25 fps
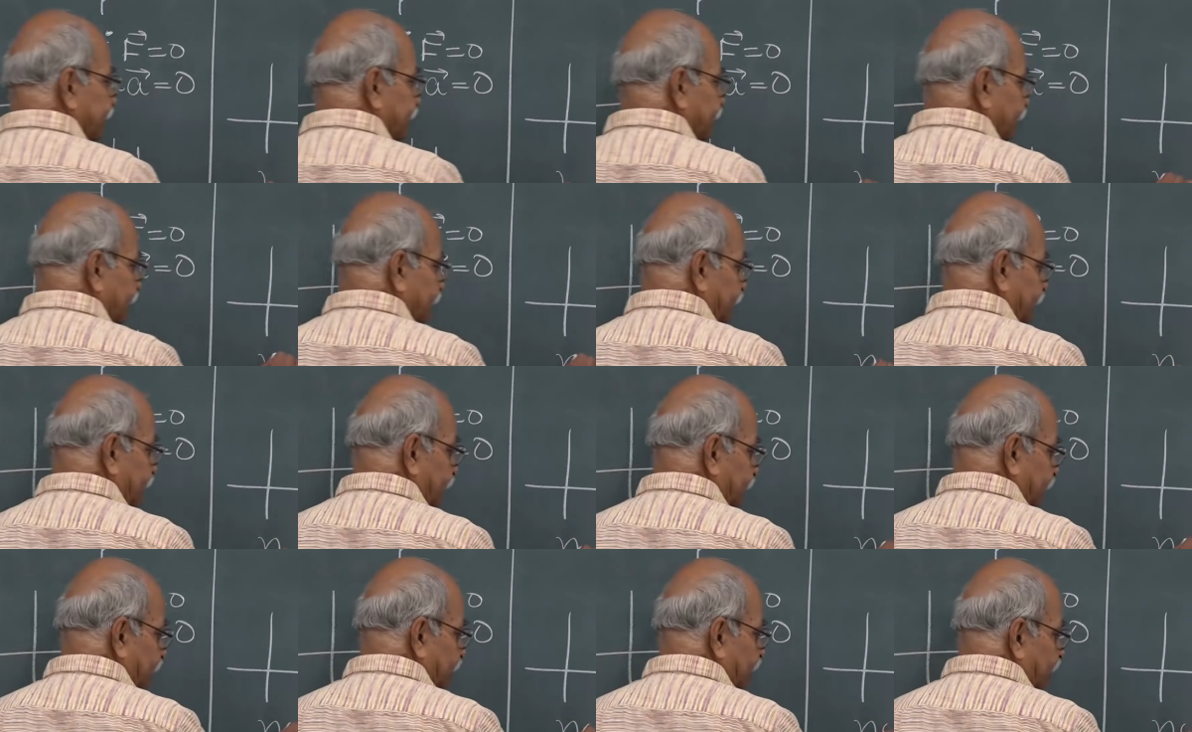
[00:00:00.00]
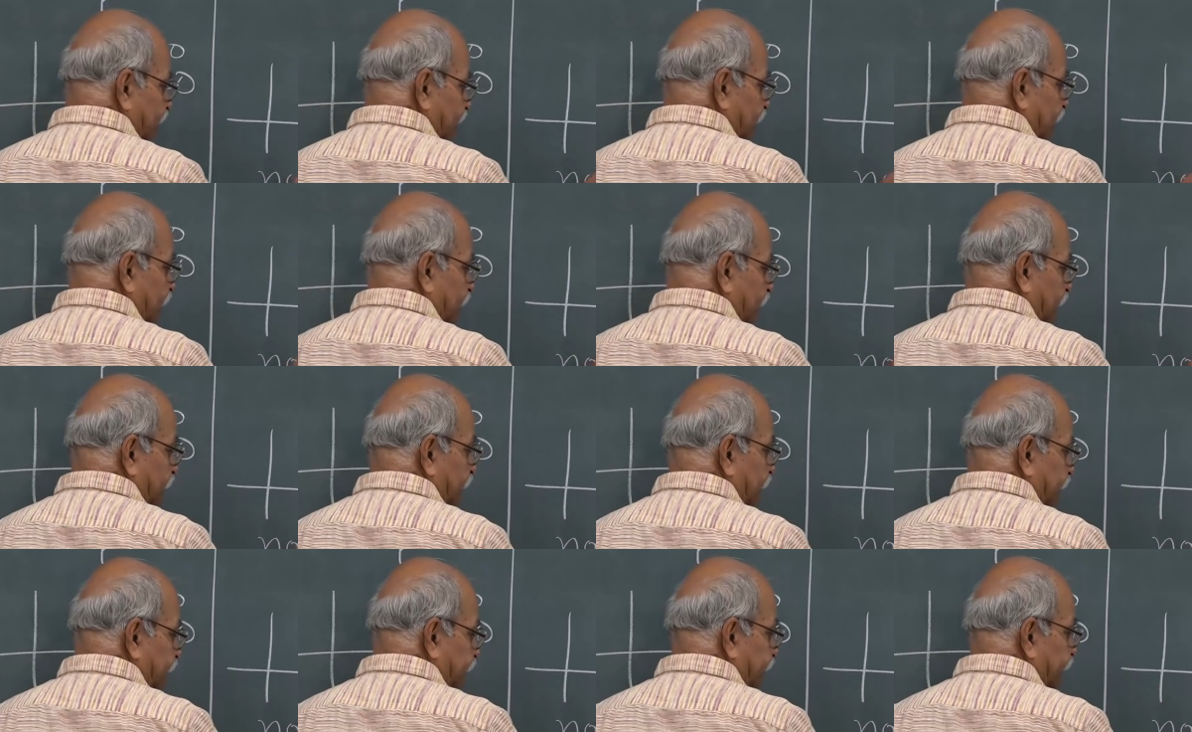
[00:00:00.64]

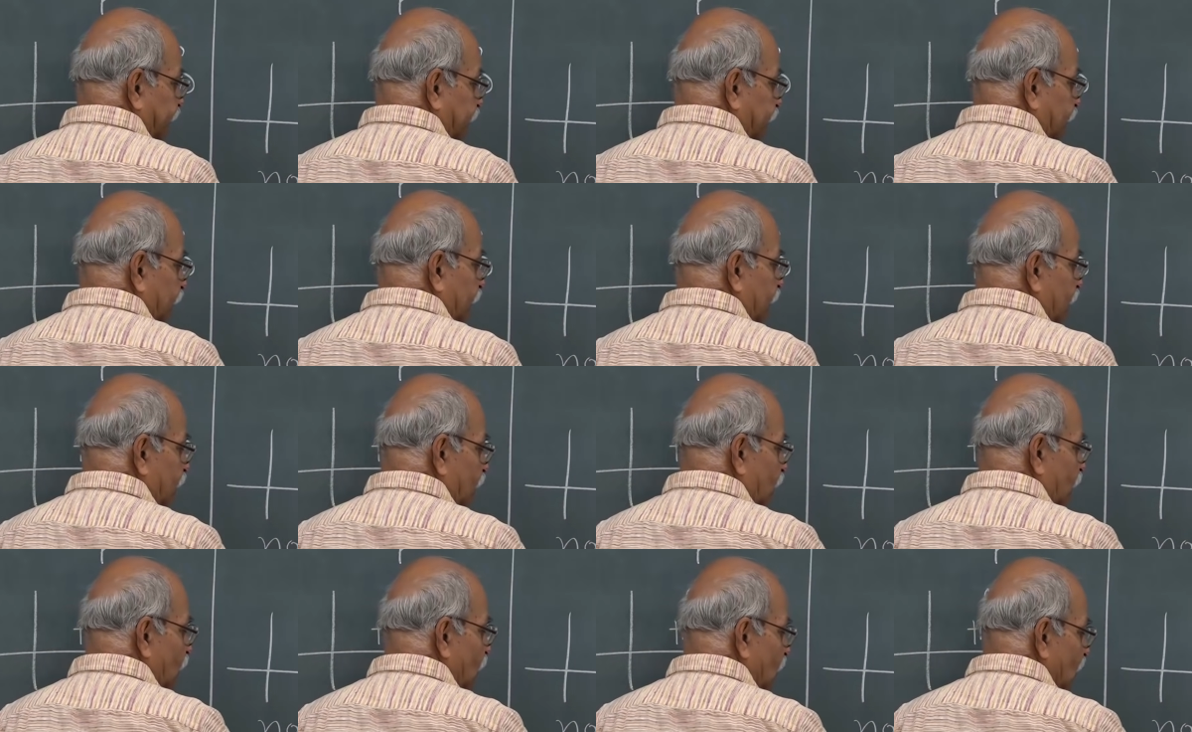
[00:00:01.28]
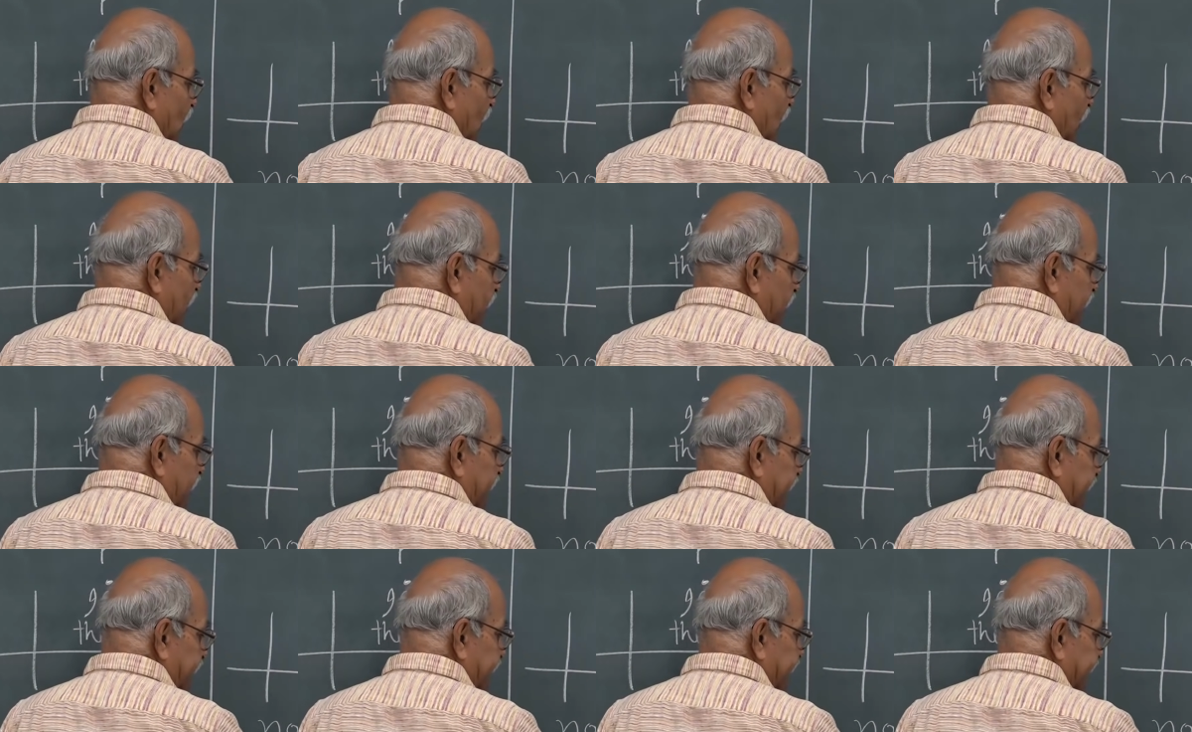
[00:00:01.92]

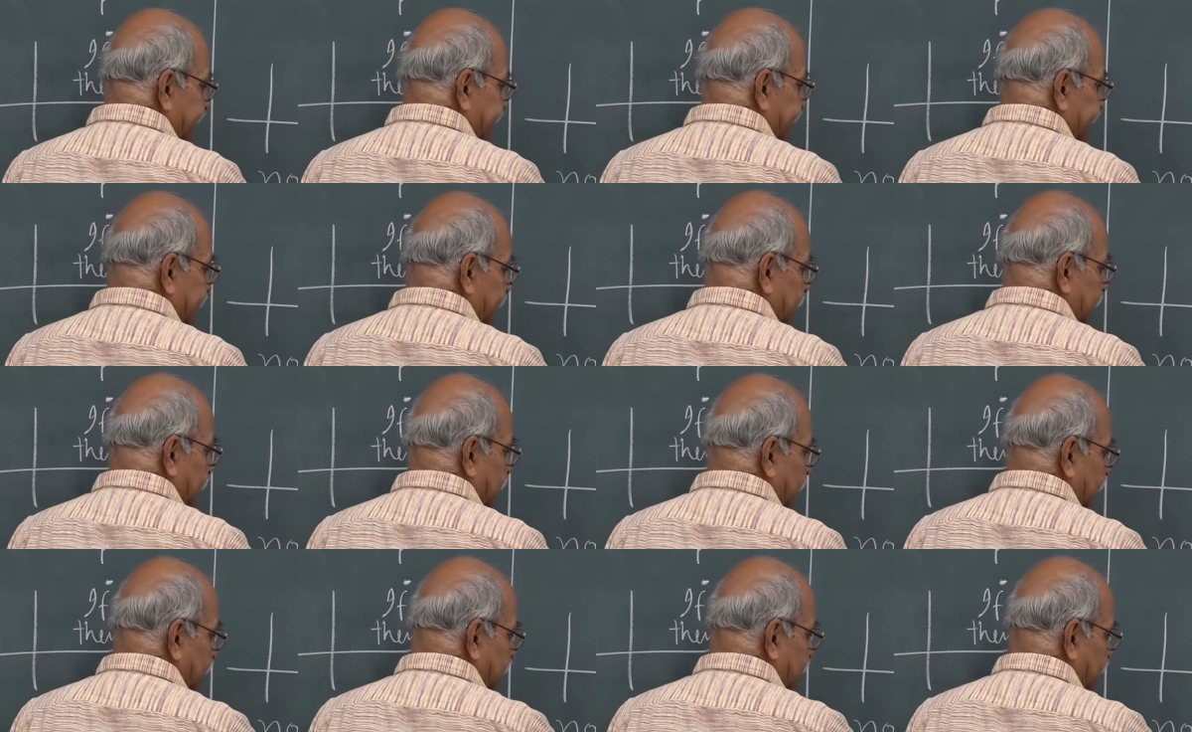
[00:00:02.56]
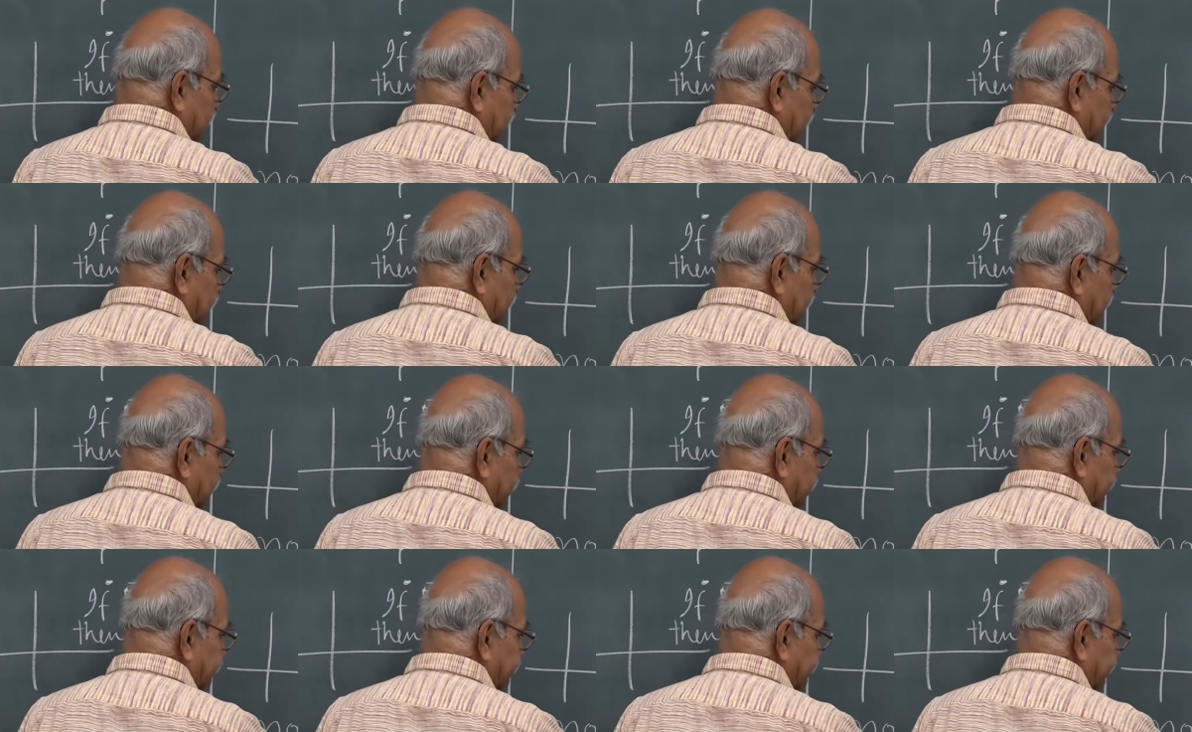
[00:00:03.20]
Nobody speaks.